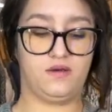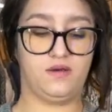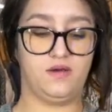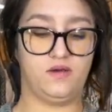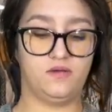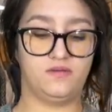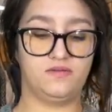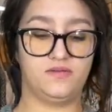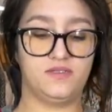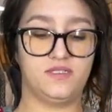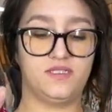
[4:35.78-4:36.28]

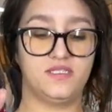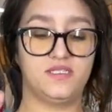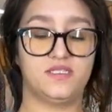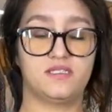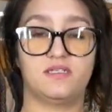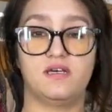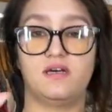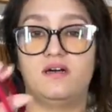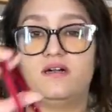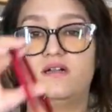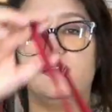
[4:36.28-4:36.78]
Hopefully they
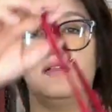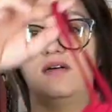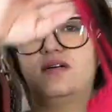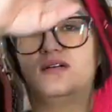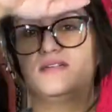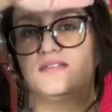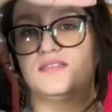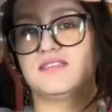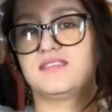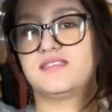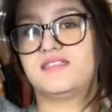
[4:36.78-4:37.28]
sell.
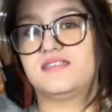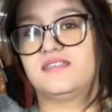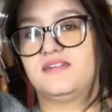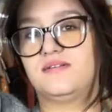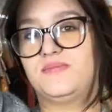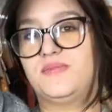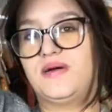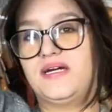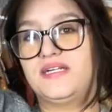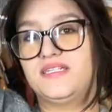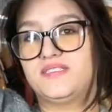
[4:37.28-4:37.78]
It's a
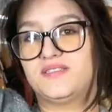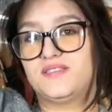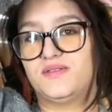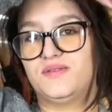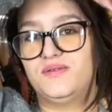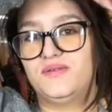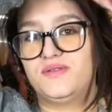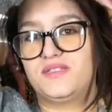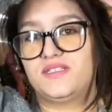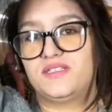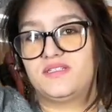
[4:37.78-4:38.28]

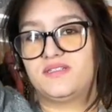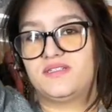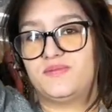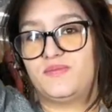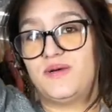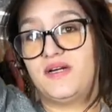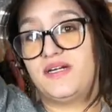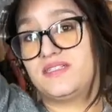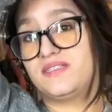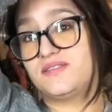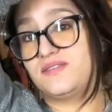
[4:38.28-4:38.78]
bodysuit.
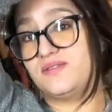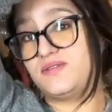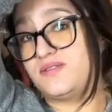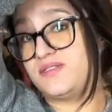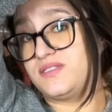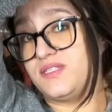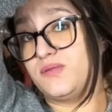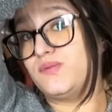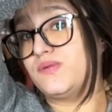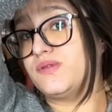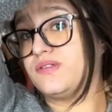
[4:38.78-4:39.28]
Bodysuits
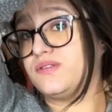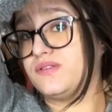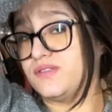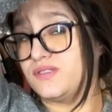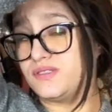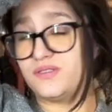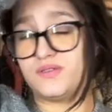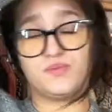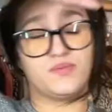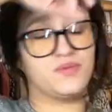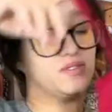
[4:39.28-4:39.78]
typically
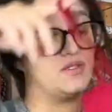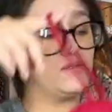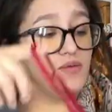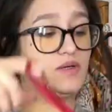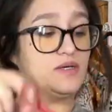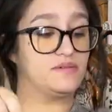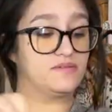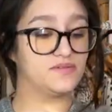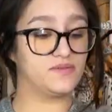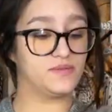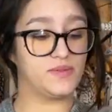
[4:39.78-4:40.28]
do pretty
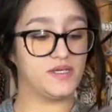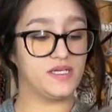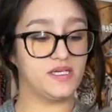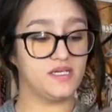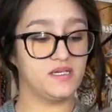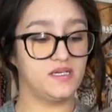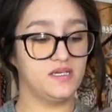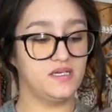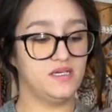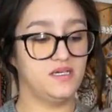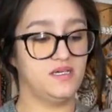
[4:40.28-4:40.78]
well for me.
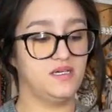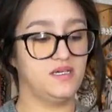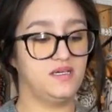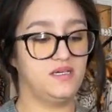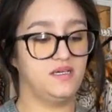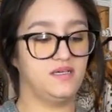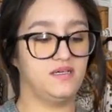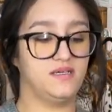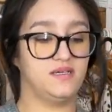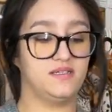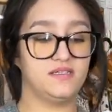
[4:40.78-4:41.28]

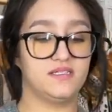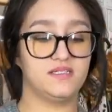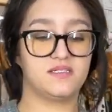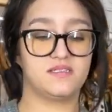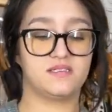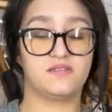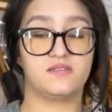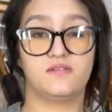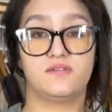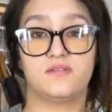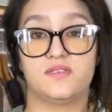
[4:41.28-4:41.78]
And this
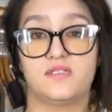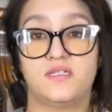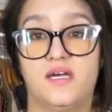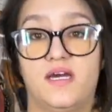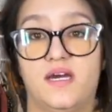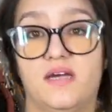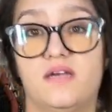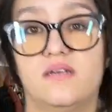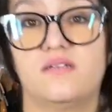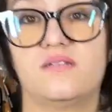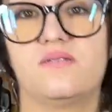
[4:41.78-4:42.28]
is new with
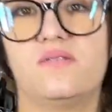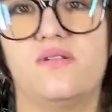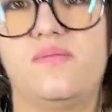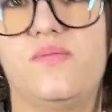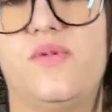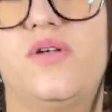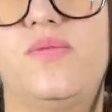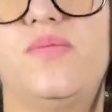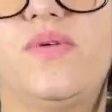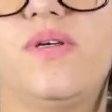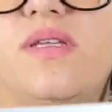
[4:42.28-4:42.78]
tags, so I'm
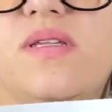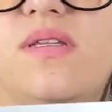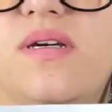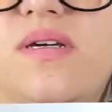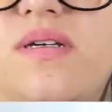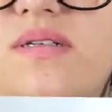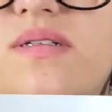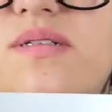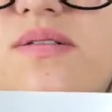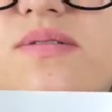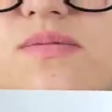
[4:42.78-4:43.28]
hoping
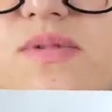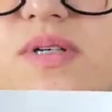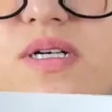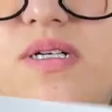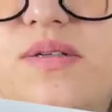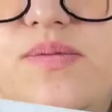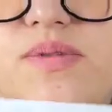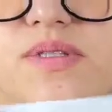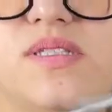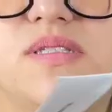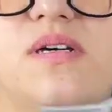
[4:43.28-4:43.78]
that will
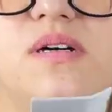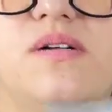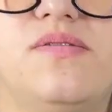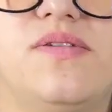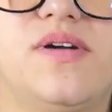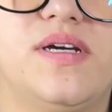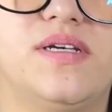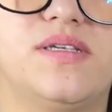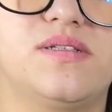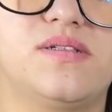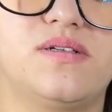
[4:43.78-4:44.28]
help it sell
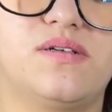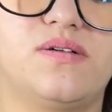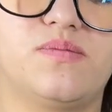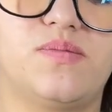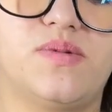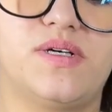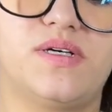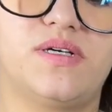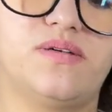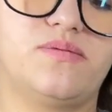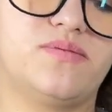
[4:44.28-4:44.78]
faster,
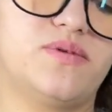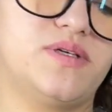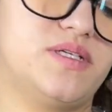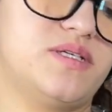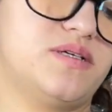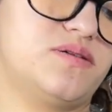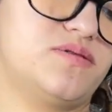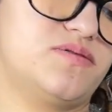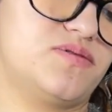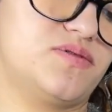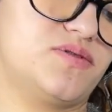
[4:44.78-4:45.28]
but it
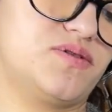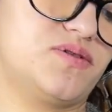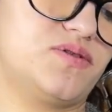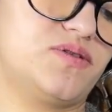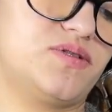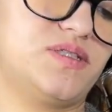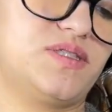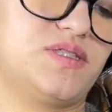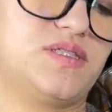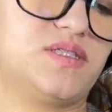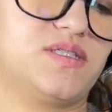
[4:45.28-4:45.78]
retailed for
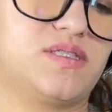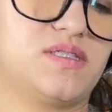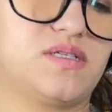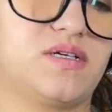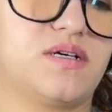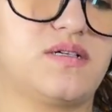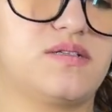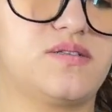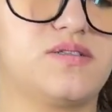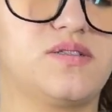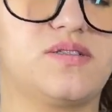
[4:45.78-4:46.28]

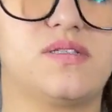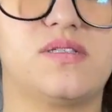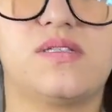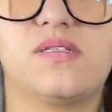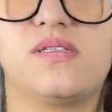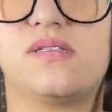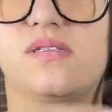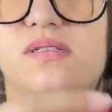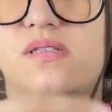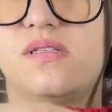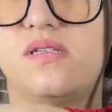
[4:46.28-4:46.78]
$36. This
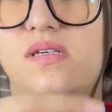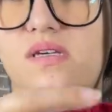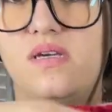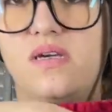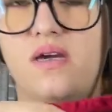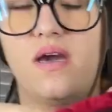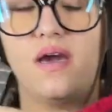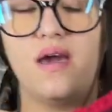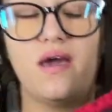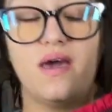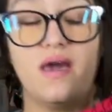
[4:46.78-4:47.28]
is
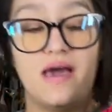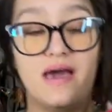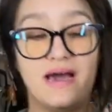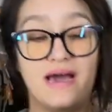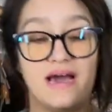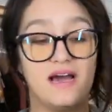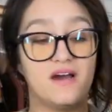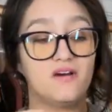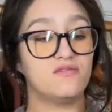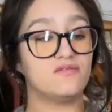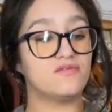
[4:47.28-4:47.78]
the
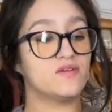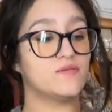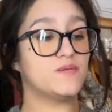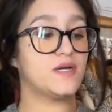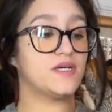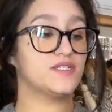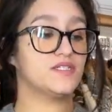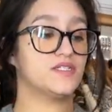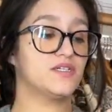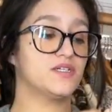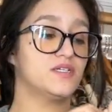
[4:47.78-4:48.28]
Out From
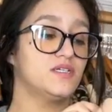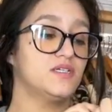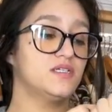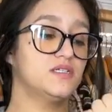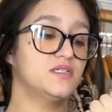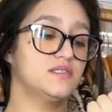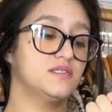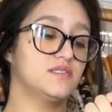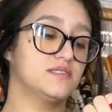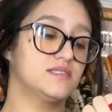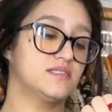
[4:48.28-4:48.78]
Under,
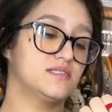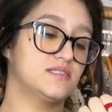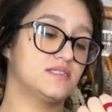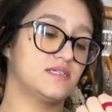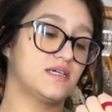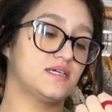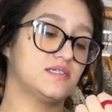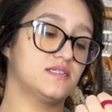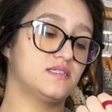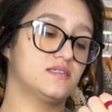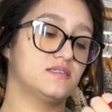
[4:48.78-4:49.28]

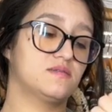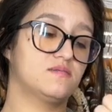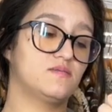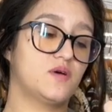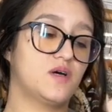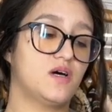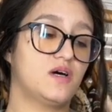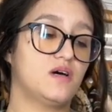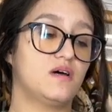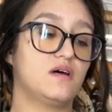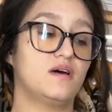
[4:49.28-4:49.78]
size
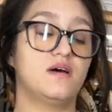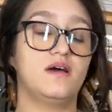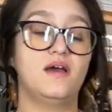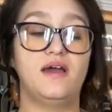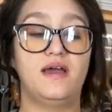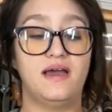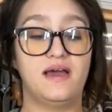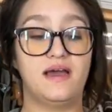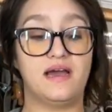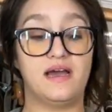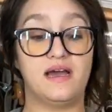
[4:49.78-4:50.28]
small.
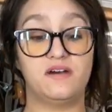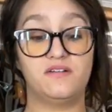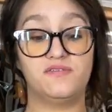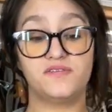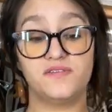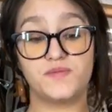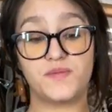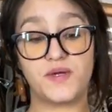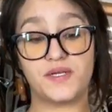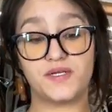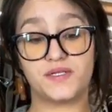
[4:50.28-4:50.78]
Out
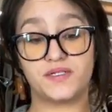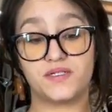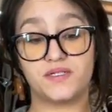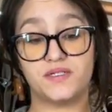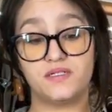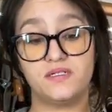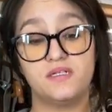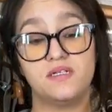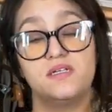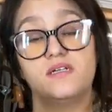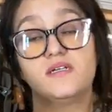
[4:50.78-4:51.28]
From
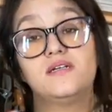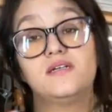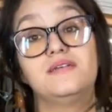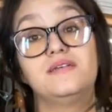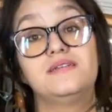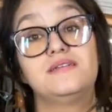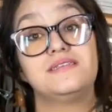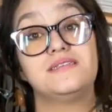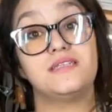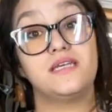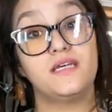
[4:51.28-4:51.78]
Under
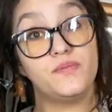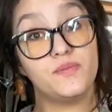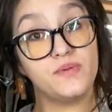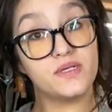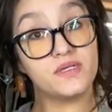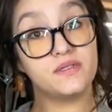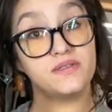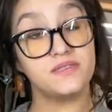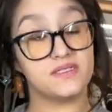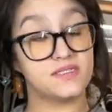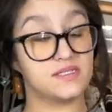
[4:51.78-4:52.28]

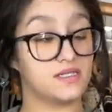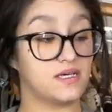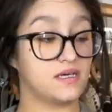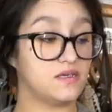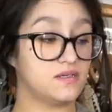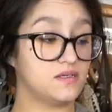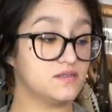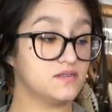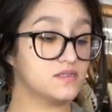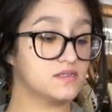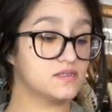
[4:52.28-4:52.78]
typically
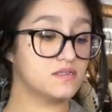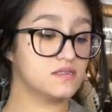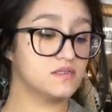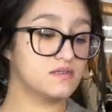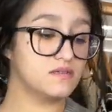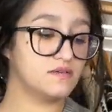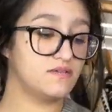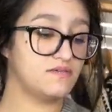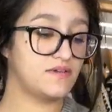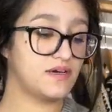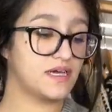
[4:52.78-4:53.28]
sells
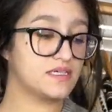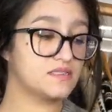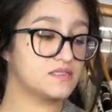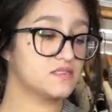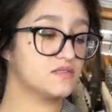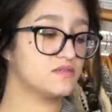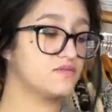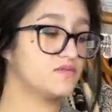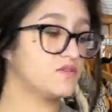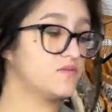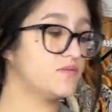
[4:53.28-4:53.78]

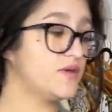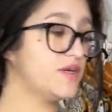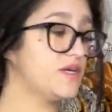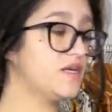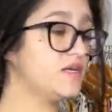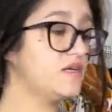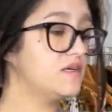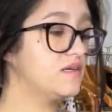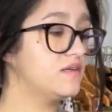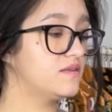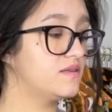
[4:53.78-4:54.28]
faster for
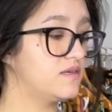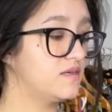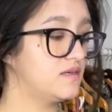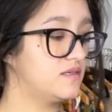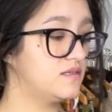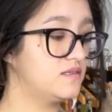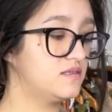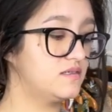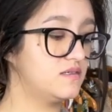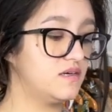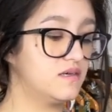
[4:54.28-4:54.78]
me
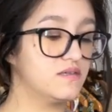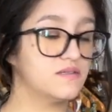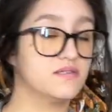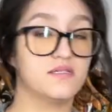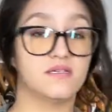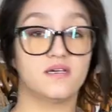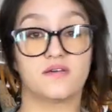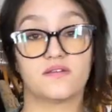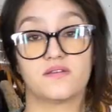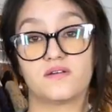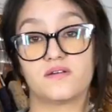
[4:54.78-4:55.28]
than all
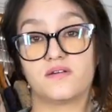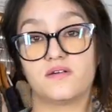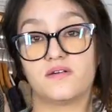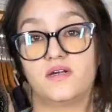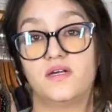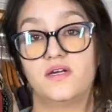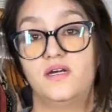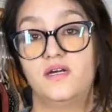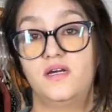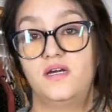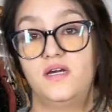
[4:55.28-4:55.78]
the other
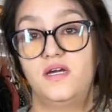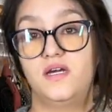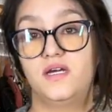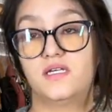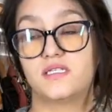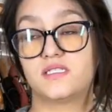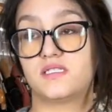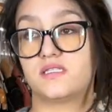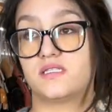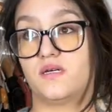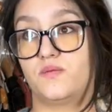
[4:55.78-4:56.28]

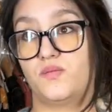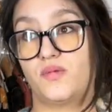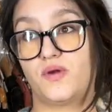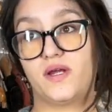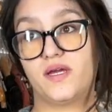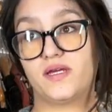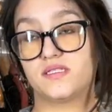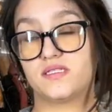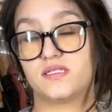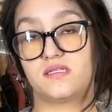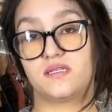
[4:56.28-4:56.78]

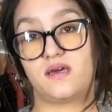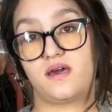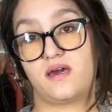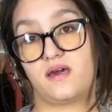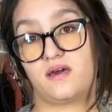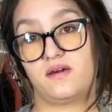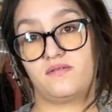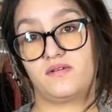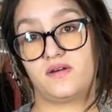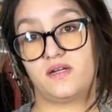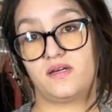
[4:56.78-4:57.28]
sub-brands that they
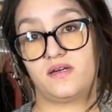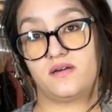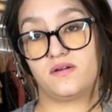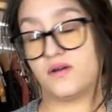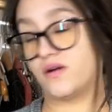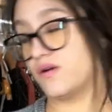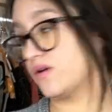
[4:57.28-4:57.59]
have at